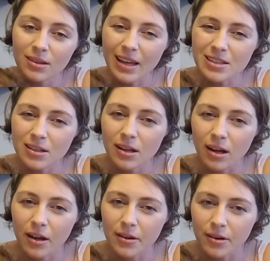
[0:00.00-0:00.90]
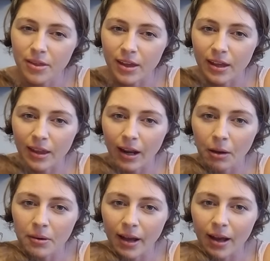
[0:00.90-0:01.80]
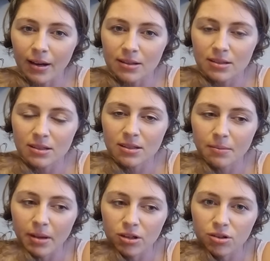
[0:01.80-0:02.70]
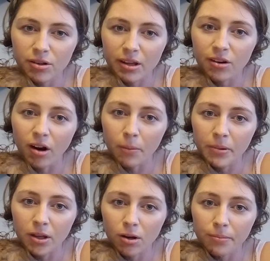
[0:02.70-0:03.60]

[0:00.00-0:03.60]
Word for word: that's the other thing that I would add is just to make sure that you're upping your